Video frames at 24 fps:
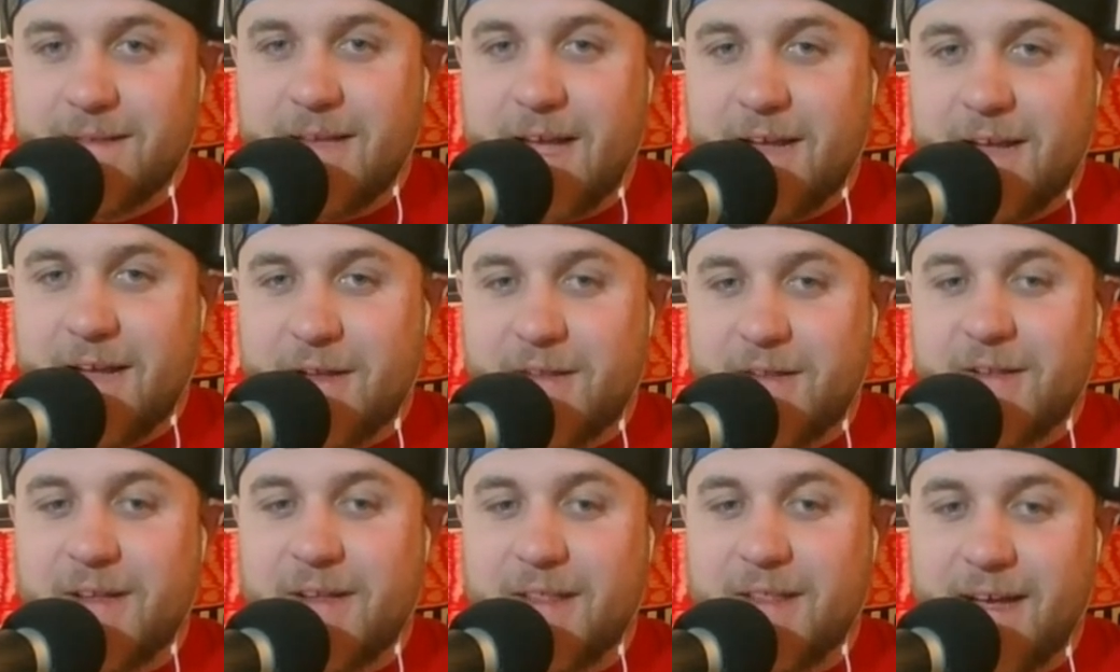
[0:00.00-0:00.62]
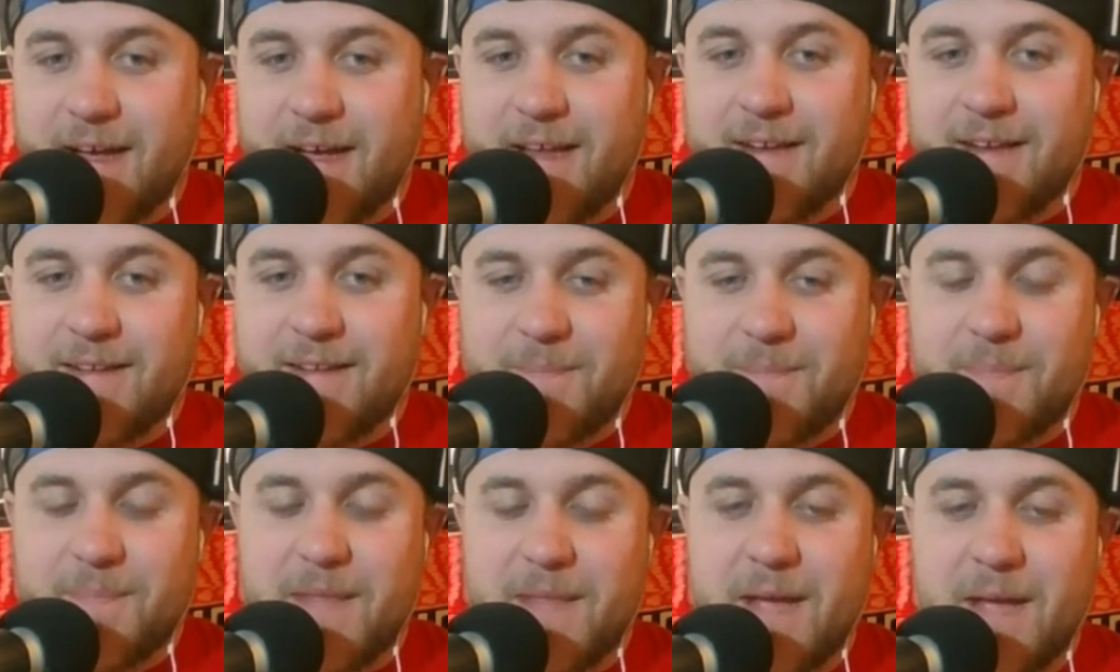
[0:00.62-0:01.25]
Yes. I could see that.
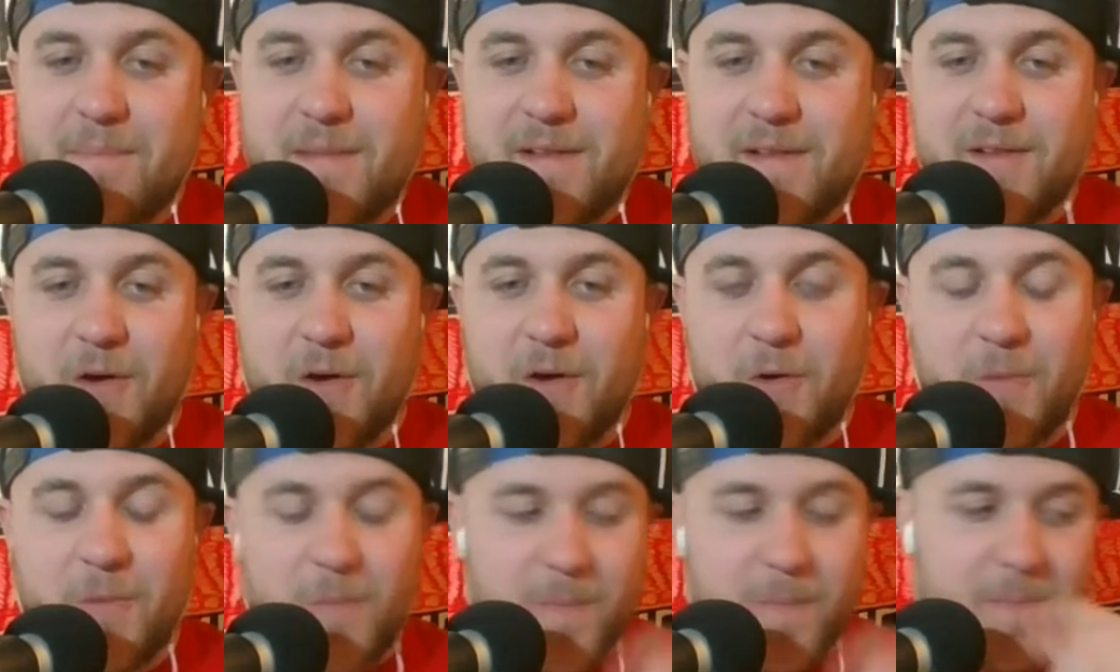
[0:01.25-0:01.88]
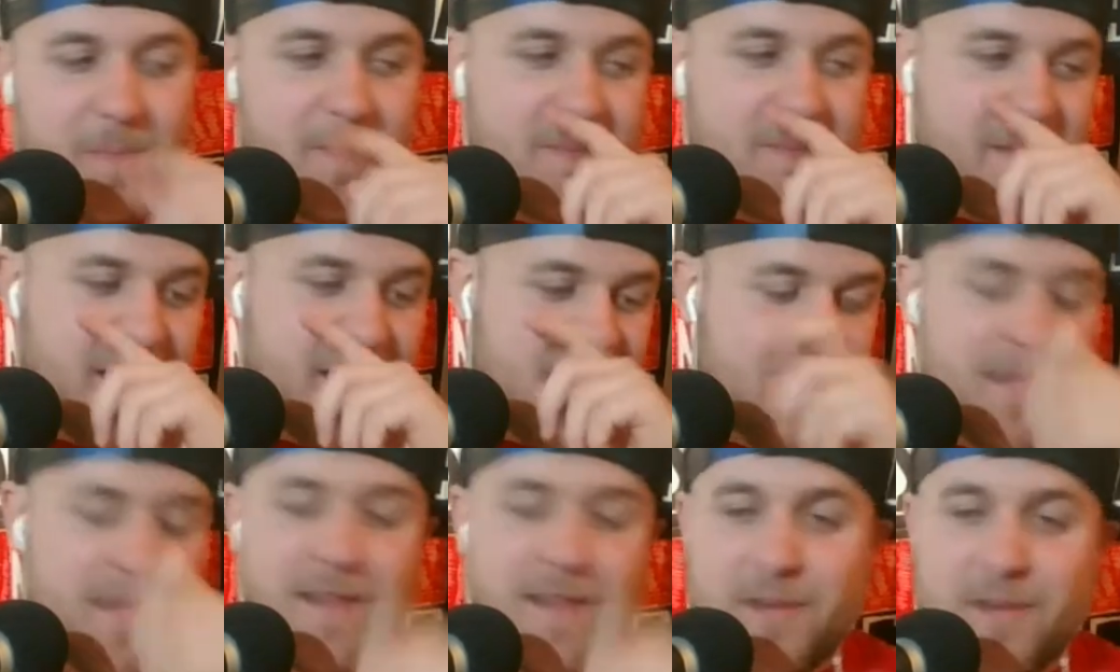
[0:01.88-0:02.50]
That'd be dope.
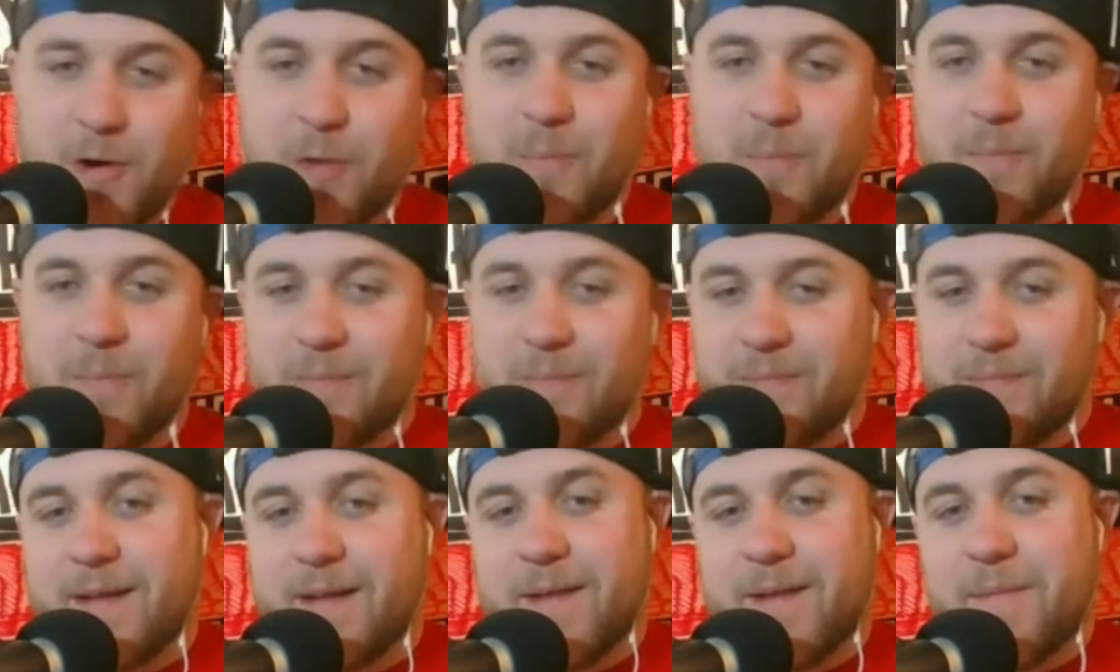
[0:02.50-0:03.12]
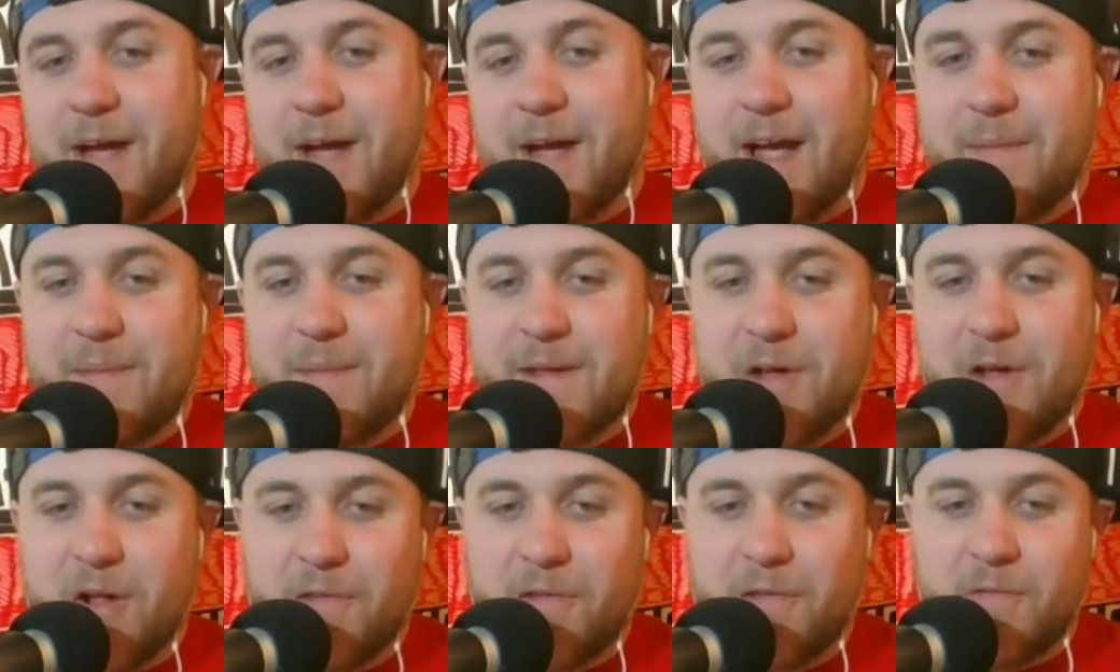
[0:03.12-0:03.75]
I'd be dope. I'd
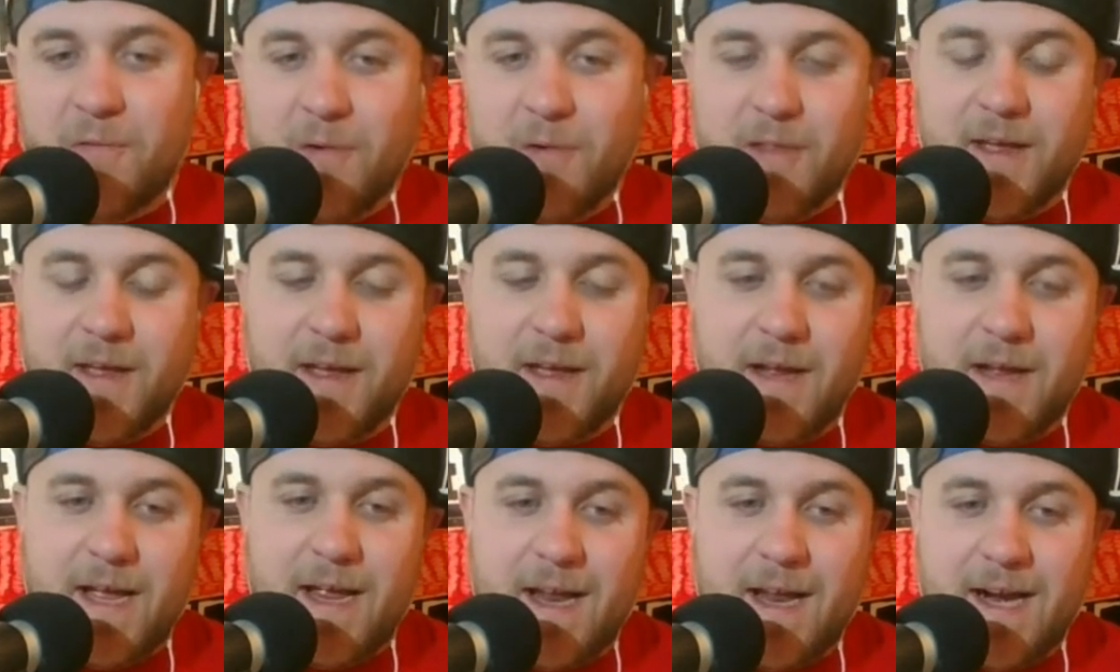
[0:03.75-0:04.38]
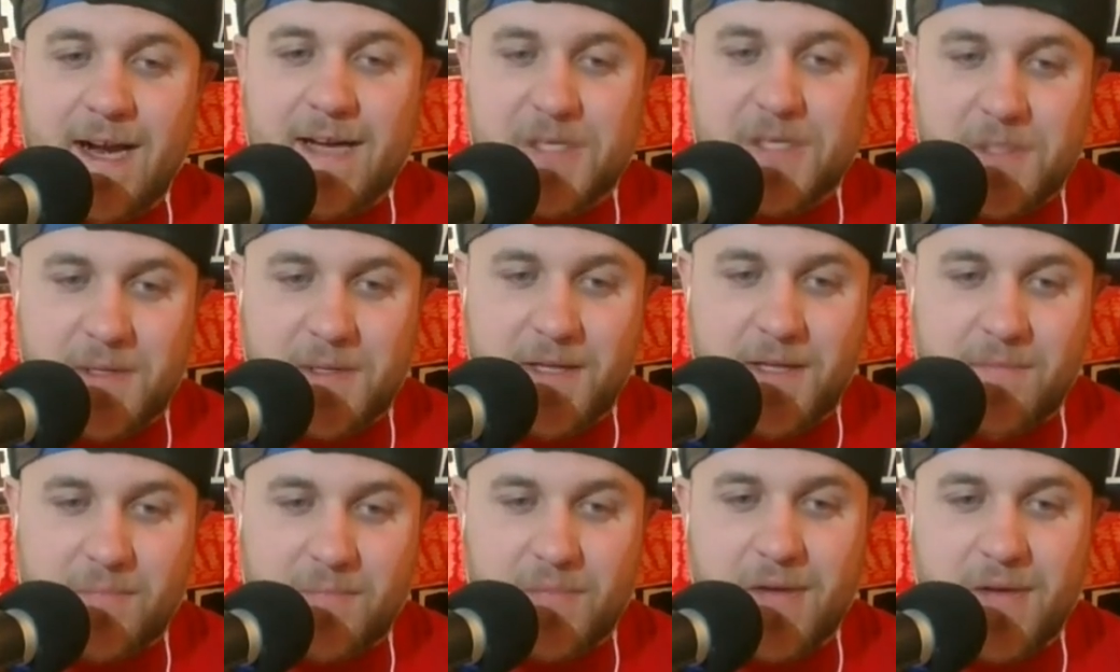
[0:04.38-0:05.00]
be all for that. I actually
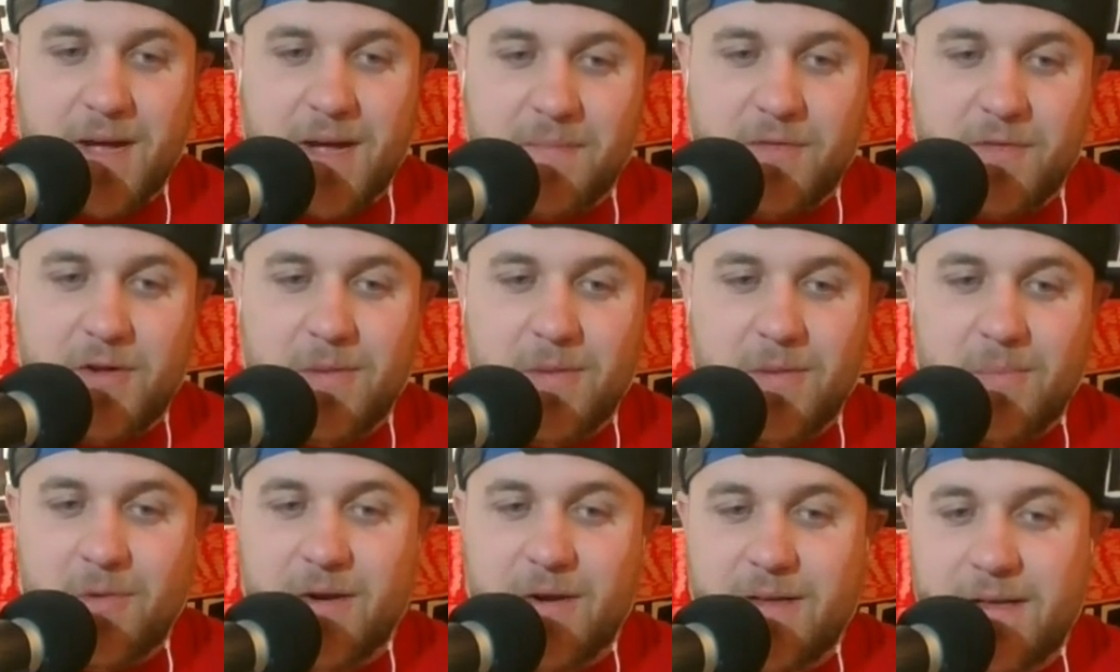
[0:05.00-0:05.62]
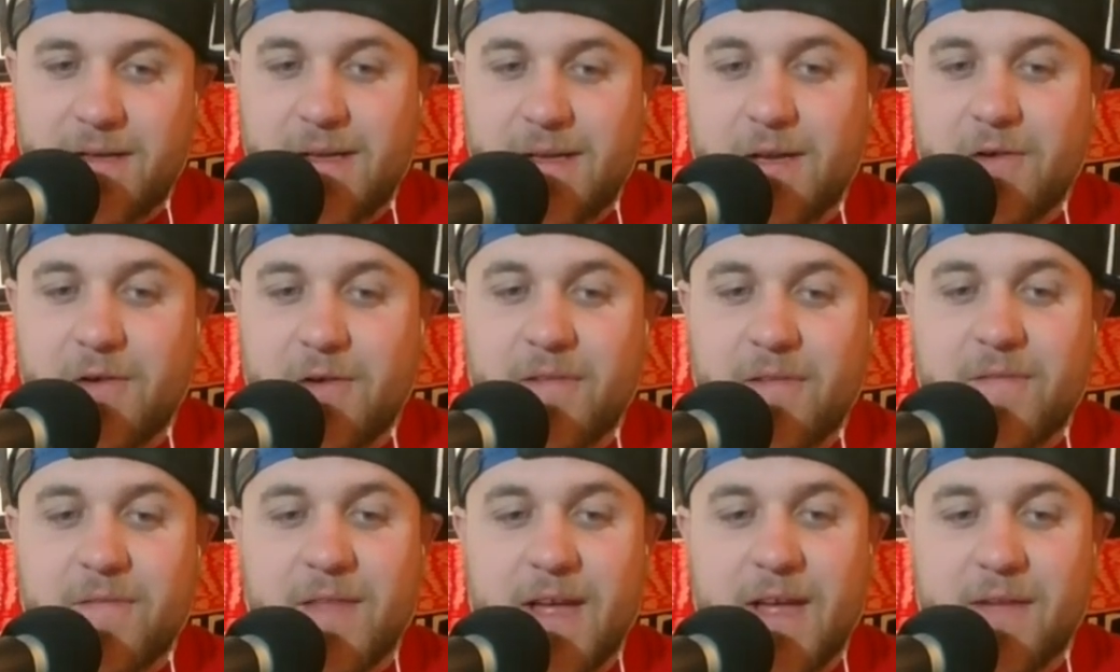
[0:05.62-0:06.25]
give props to your boy
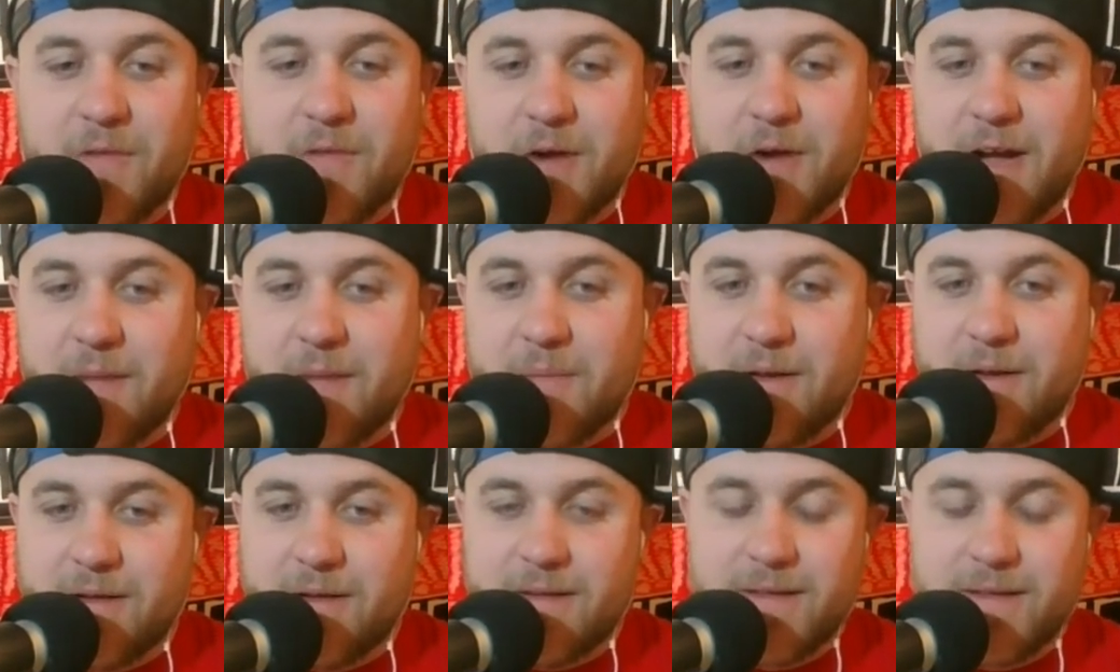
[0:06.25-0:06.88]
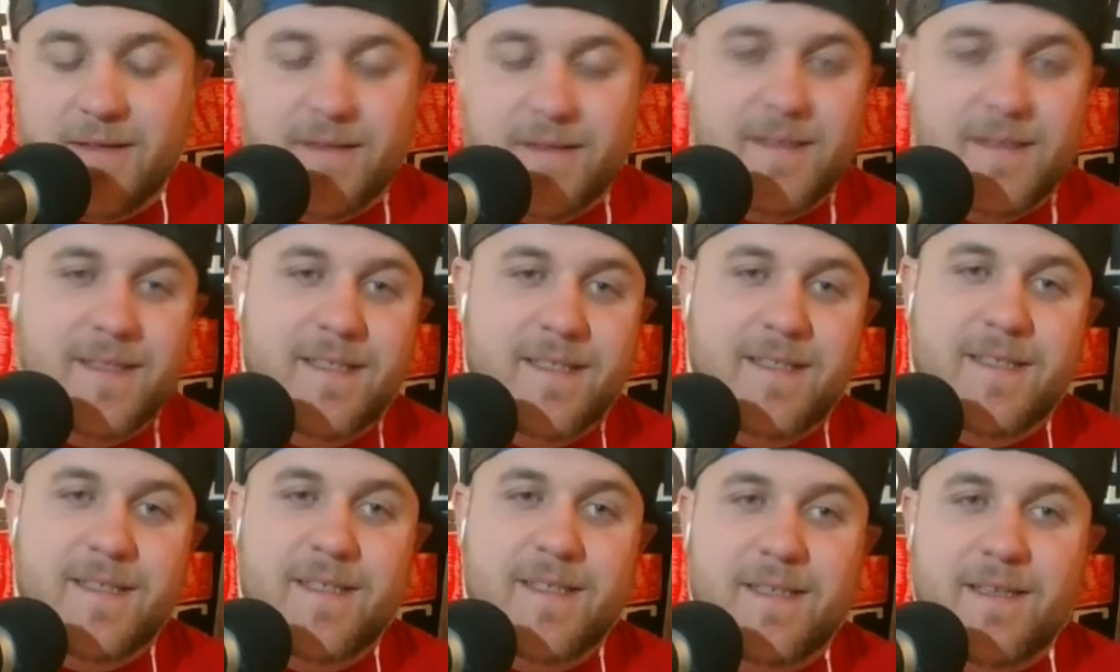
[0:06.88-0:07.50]
Tito if that ever happened.
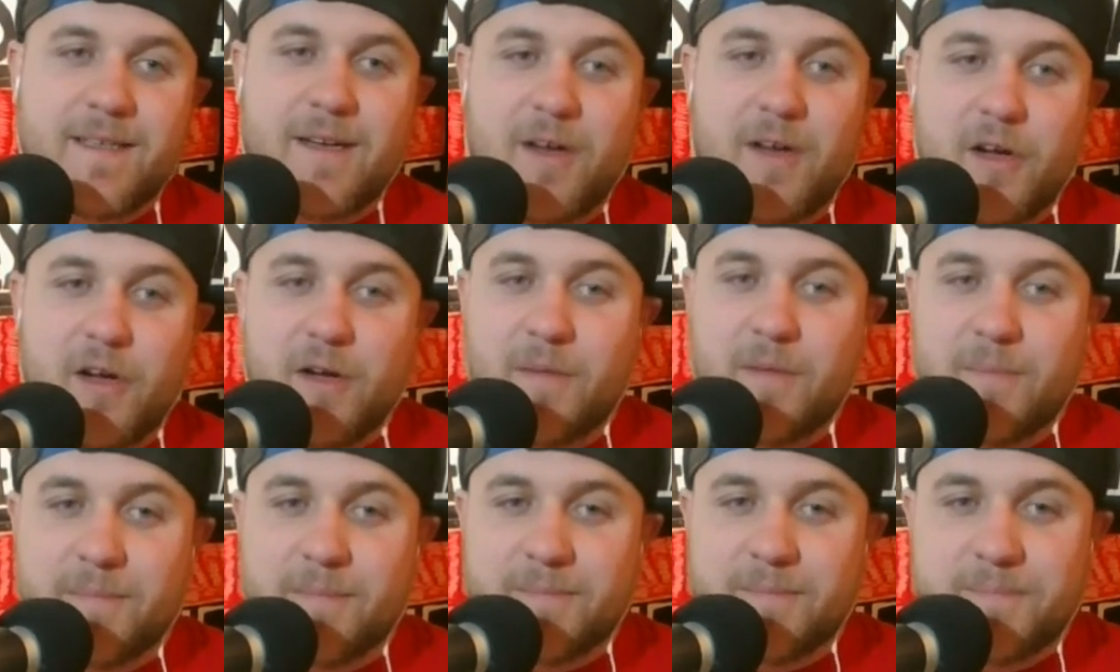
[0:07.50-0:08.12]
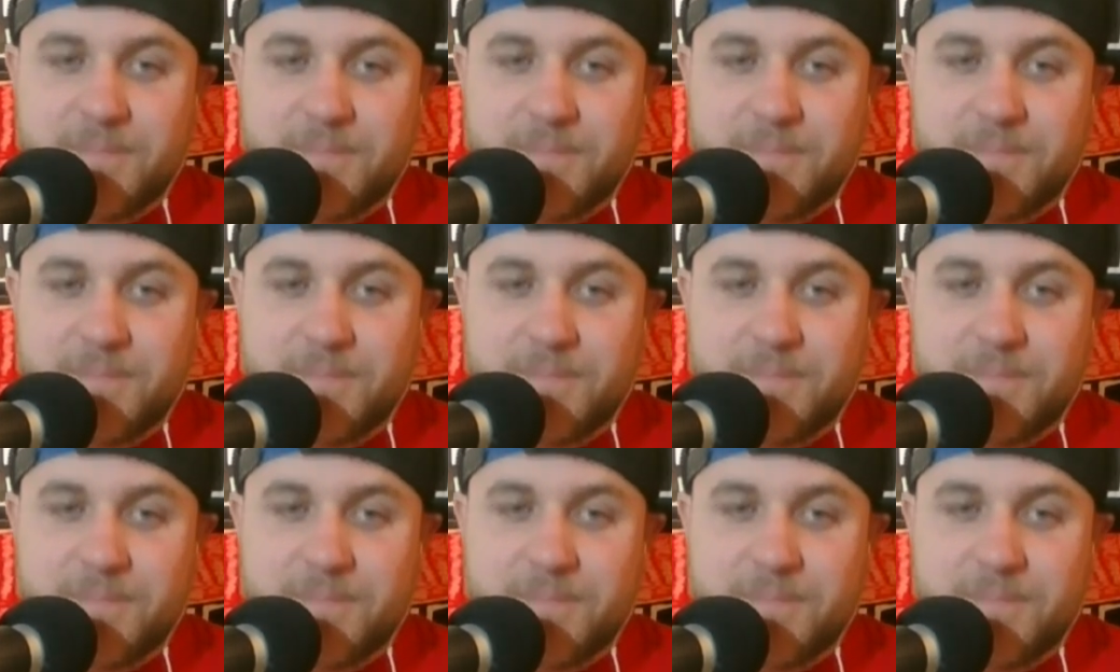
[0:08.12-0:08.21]
Yes.